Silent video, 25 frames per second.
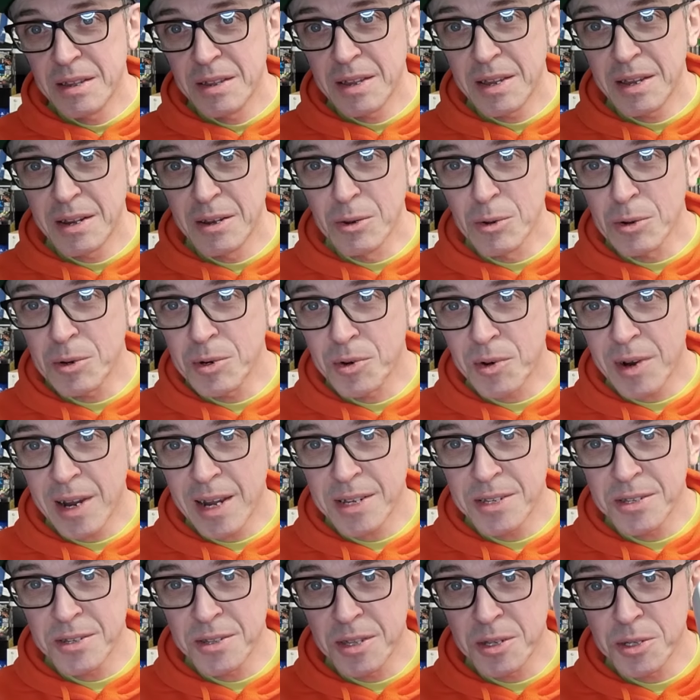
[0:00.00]
It looked
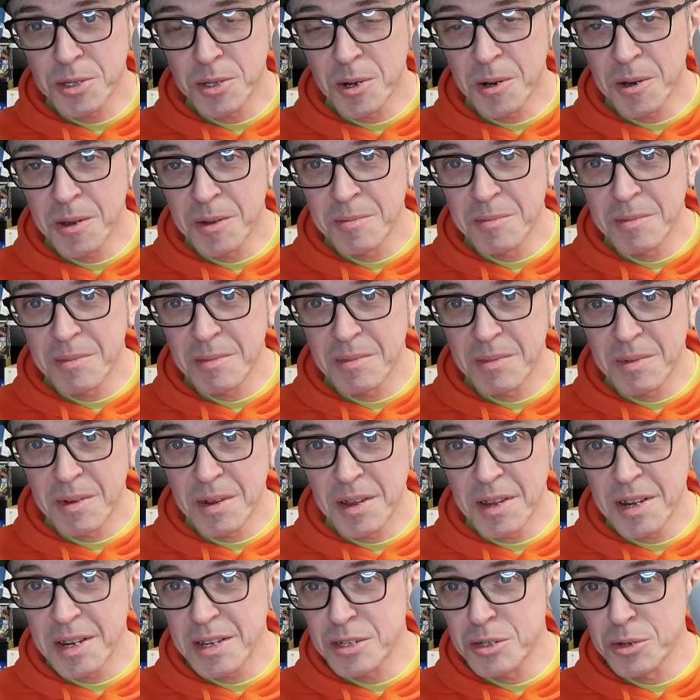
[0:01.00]
great at the time,
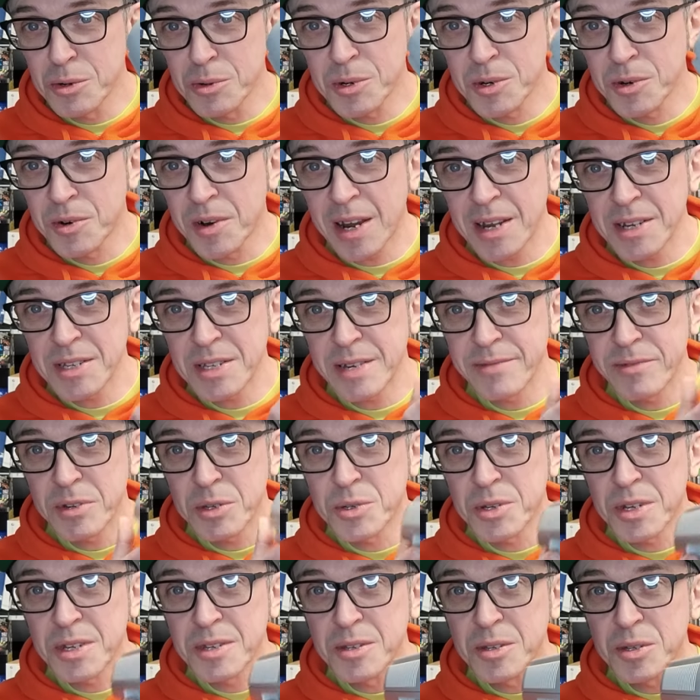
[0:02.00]
and it's looked great ever
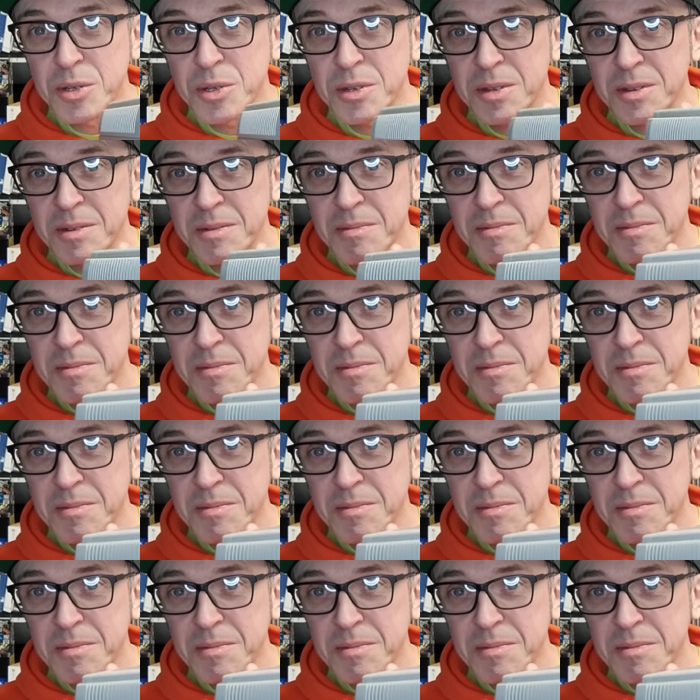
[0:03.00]
since.